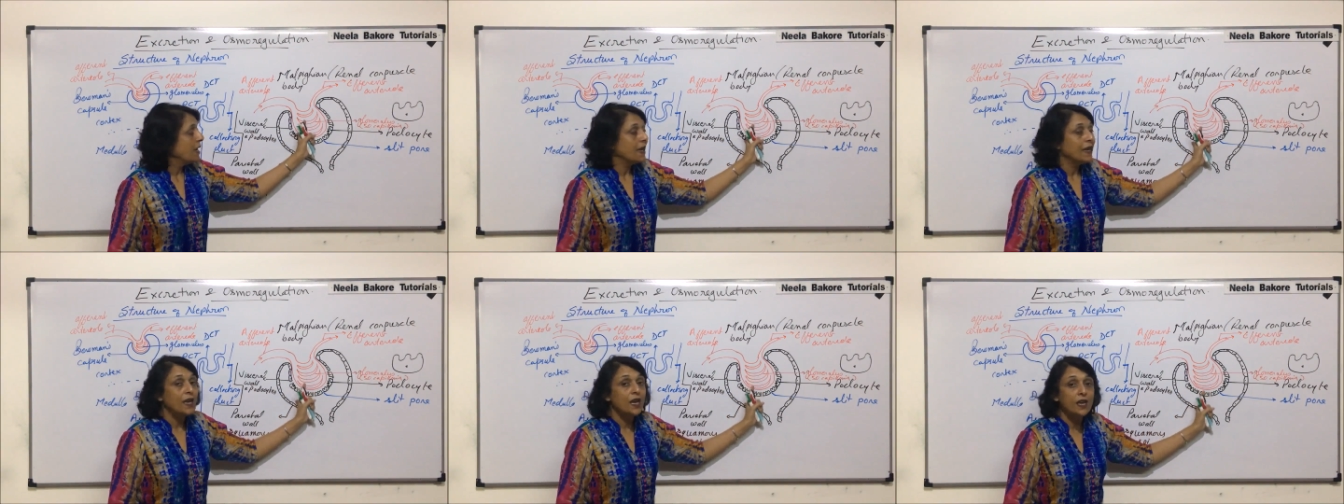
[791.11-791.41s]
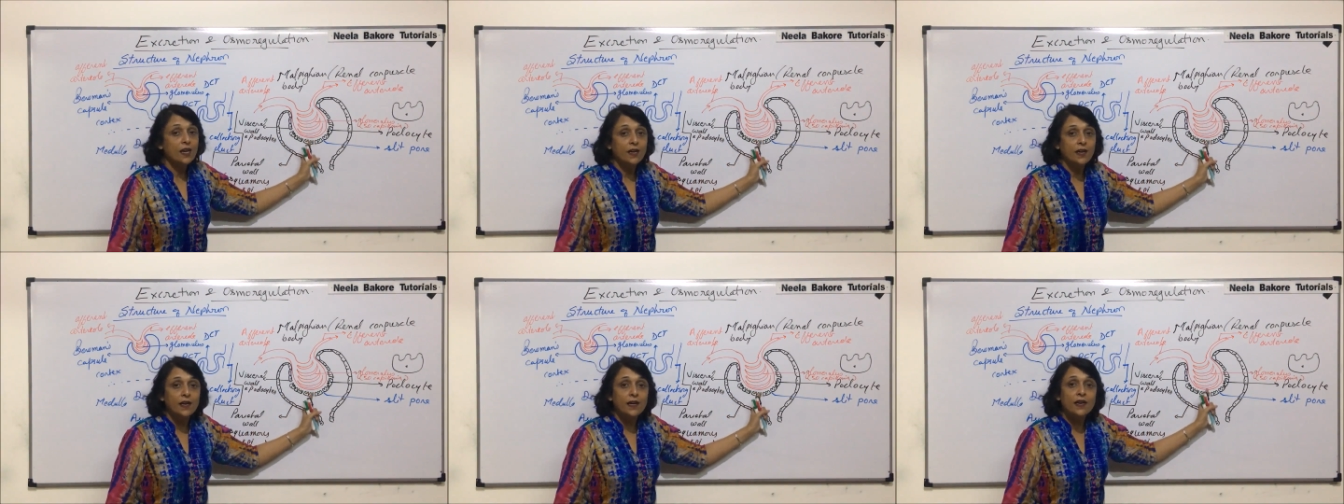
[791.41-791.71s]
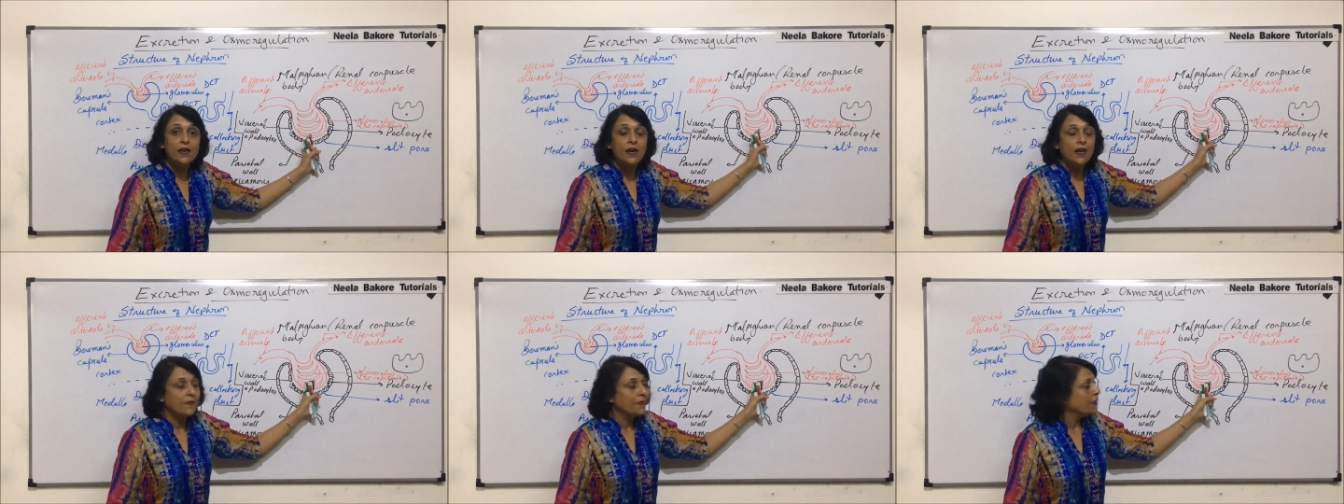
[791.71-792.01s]

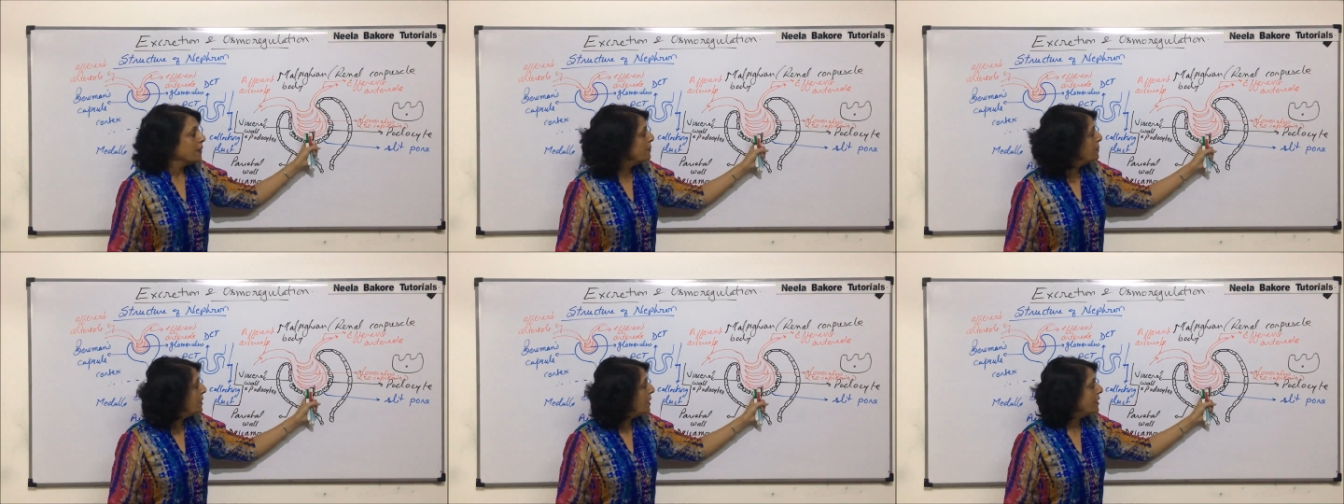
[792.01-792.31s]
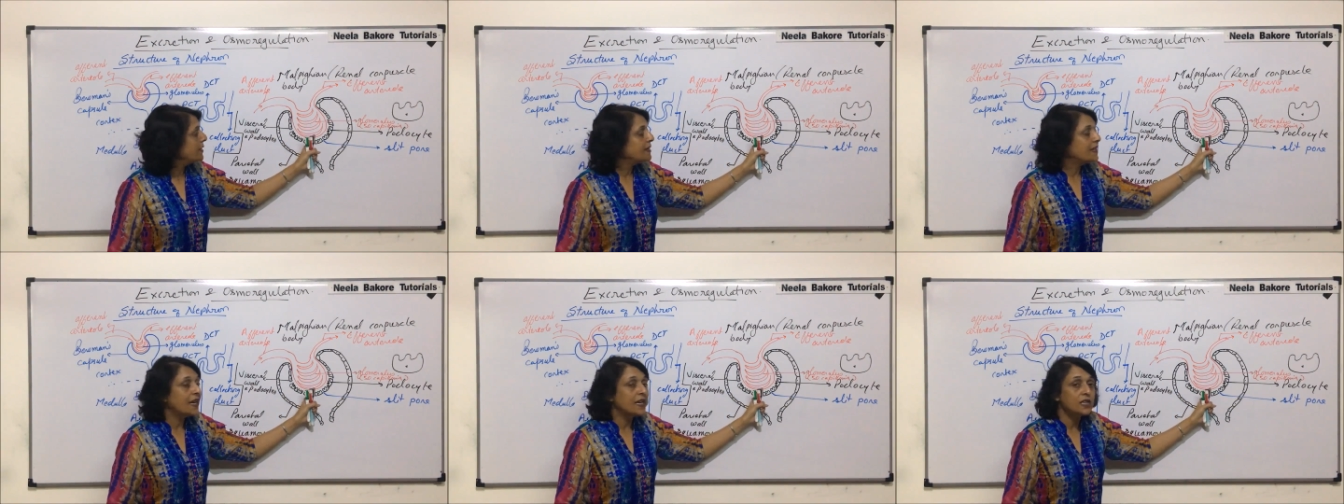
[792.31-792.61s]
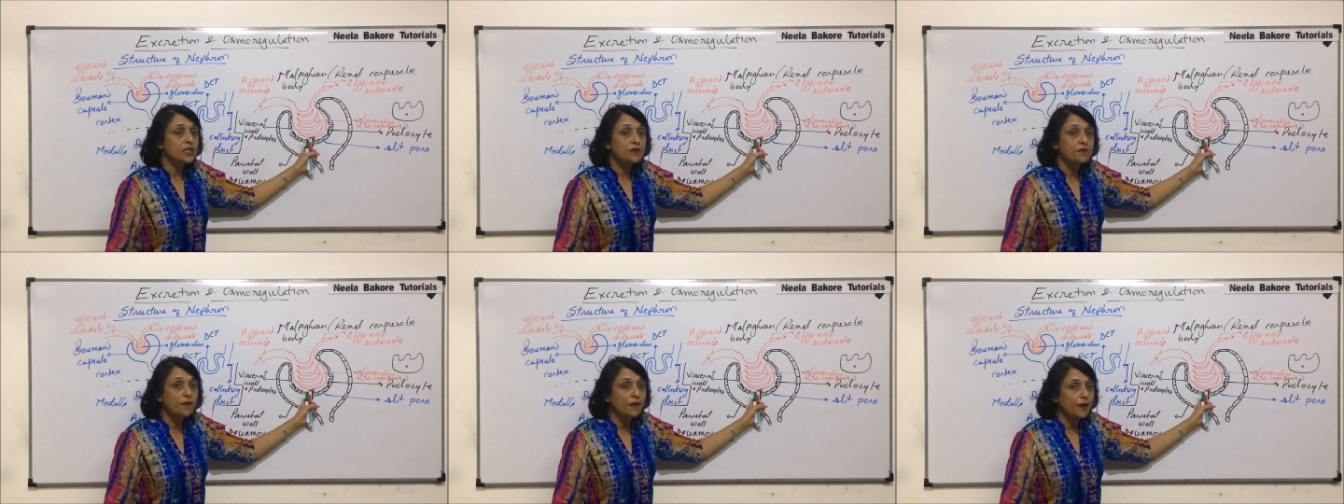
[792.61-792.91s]
Here the blood
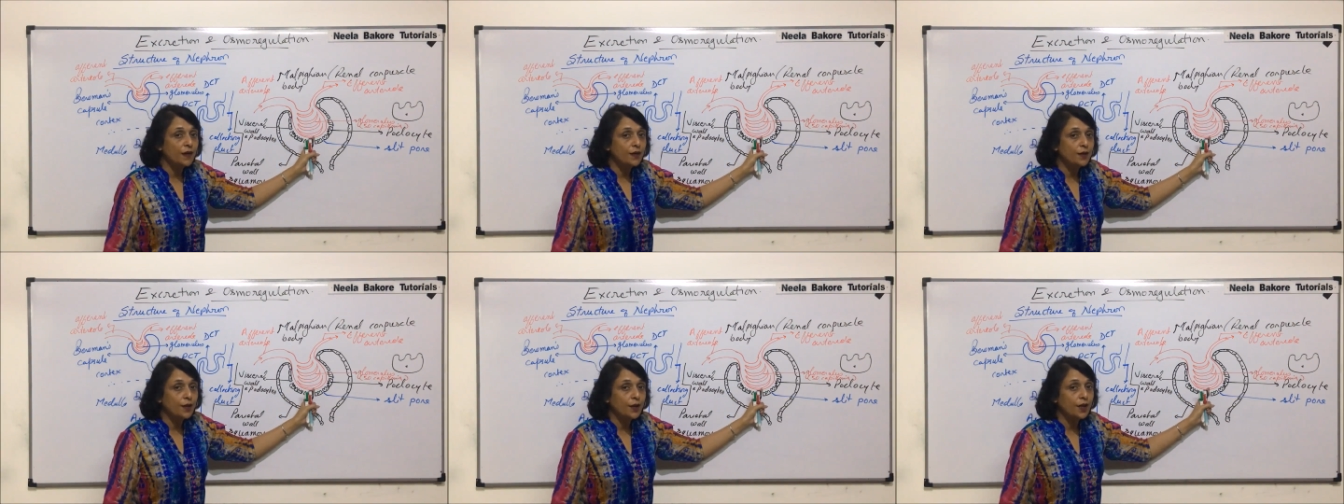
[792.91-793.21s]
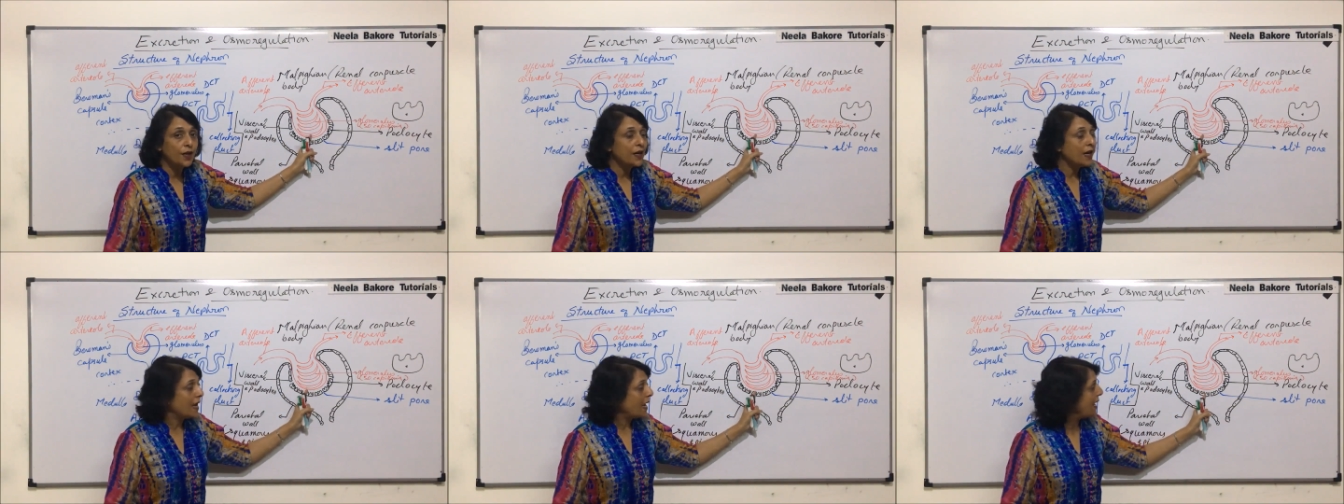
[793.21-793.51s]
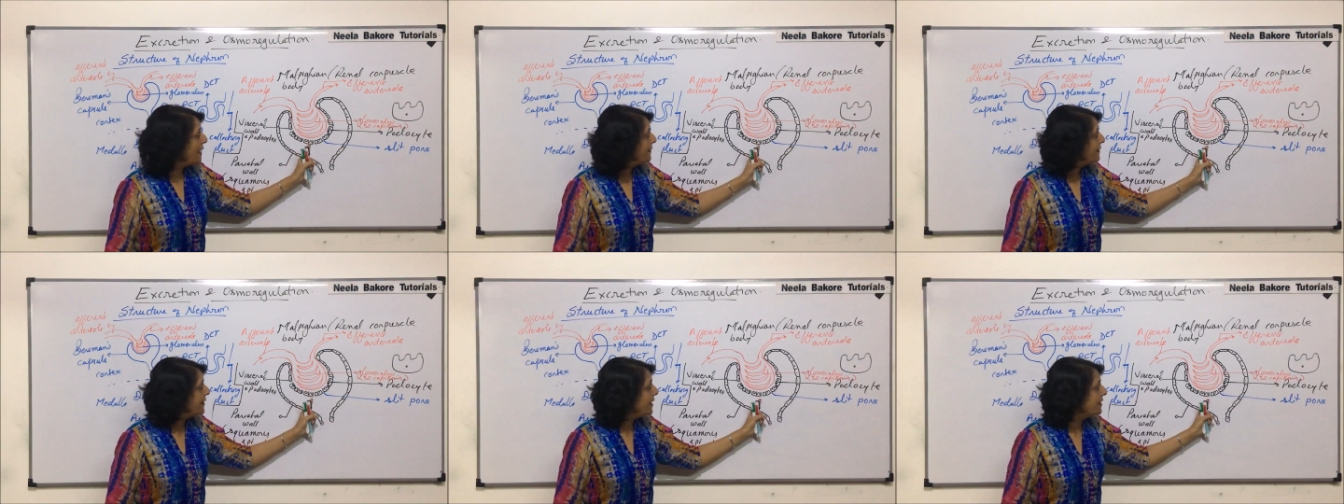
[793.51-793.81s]
gets filtered,
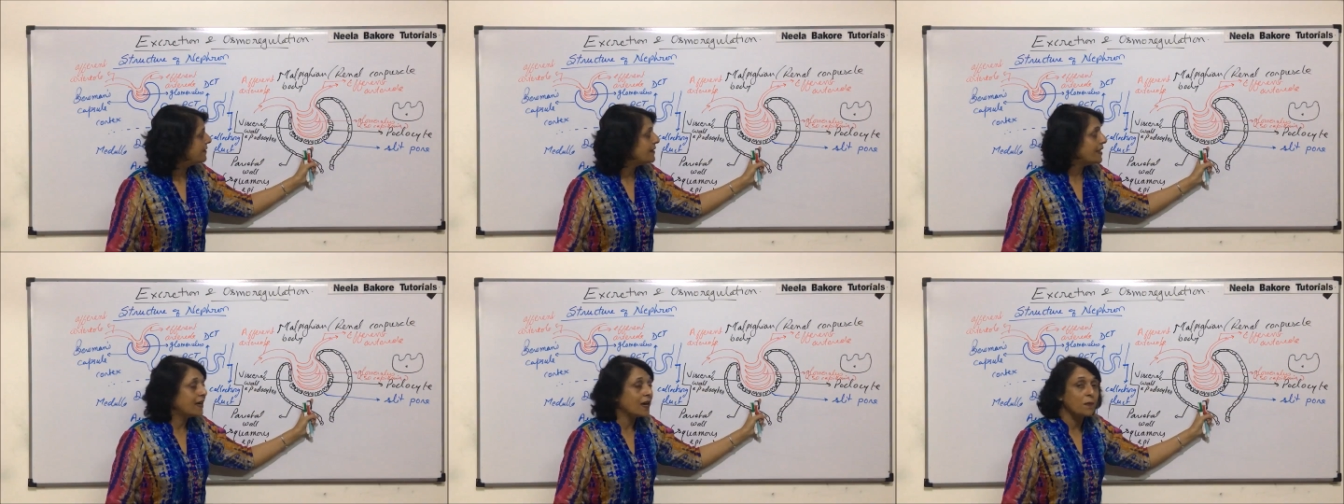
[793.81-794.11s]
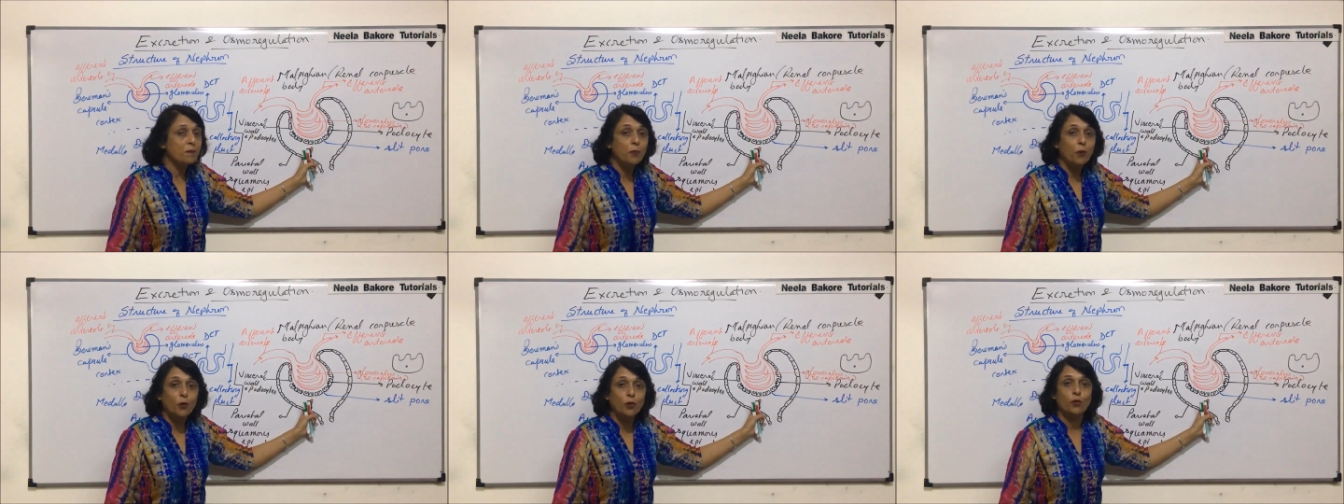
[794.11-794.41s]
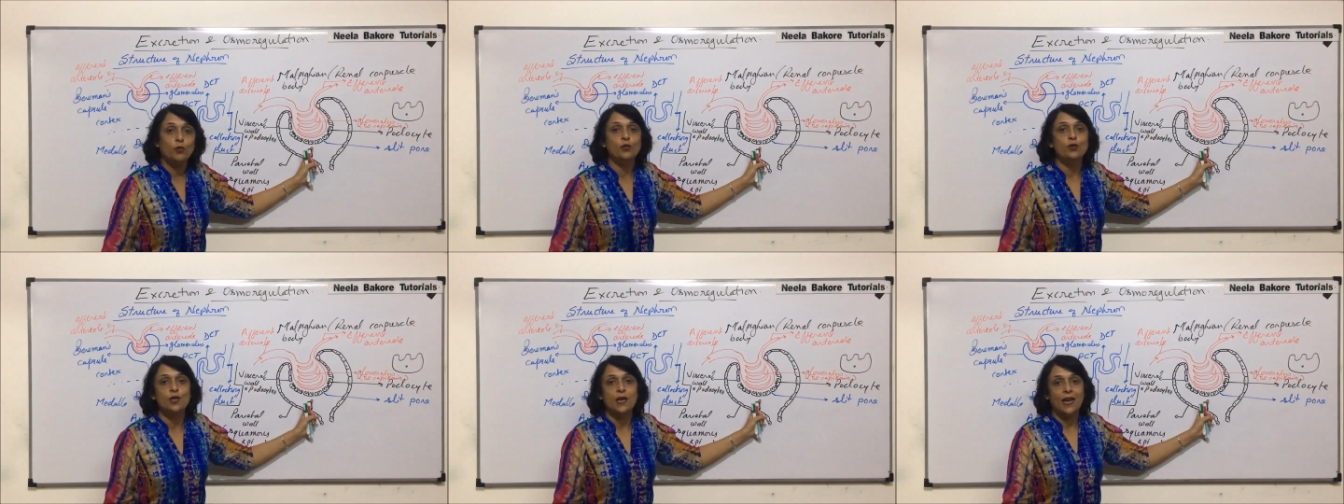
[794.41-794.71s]
and then there are
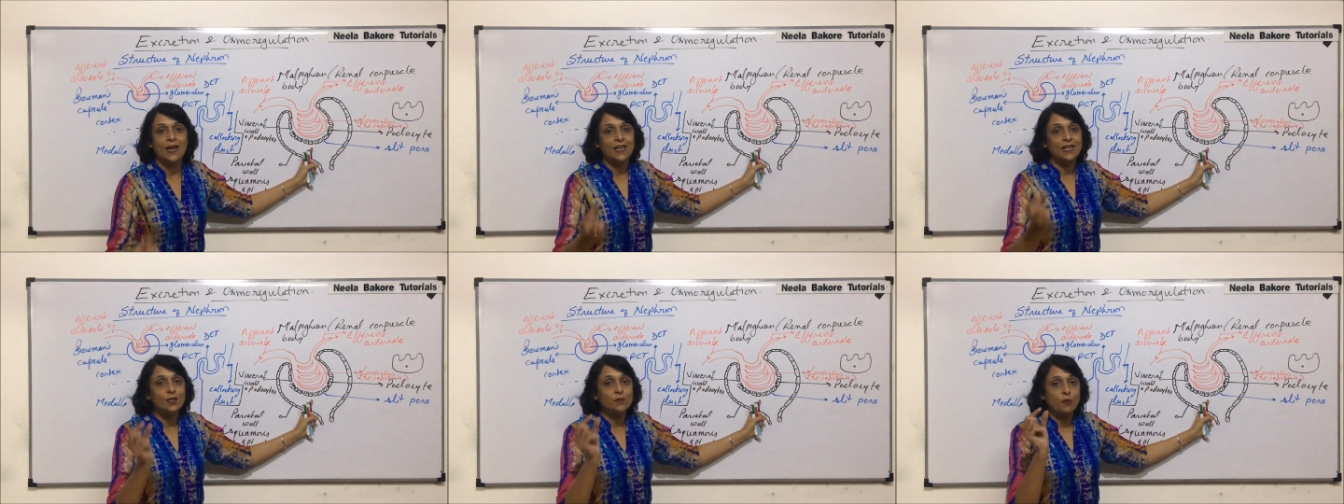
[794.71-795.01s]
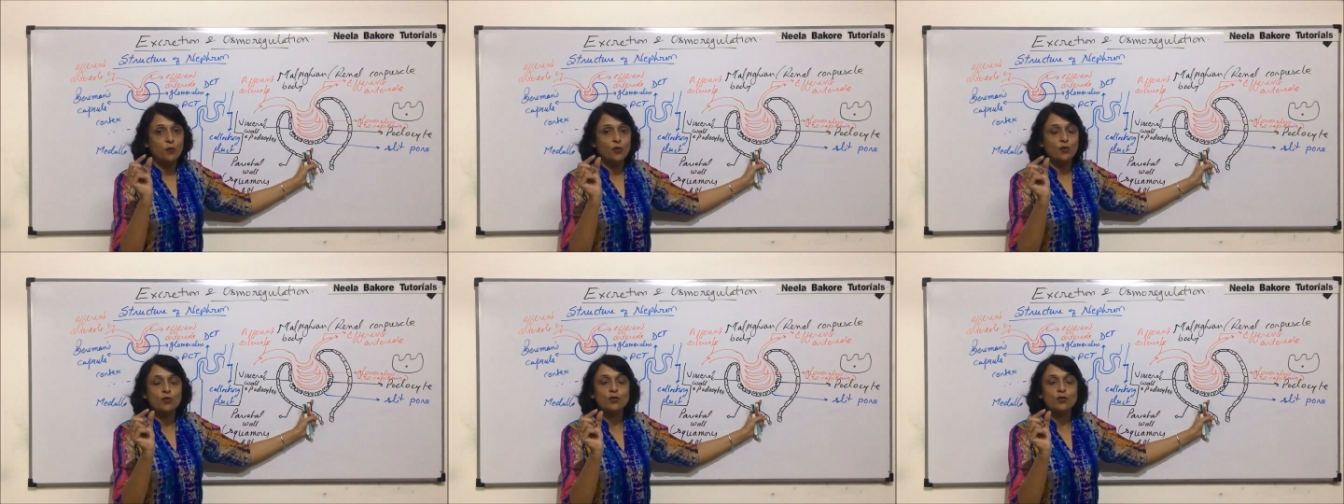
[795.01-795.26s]
podocytes,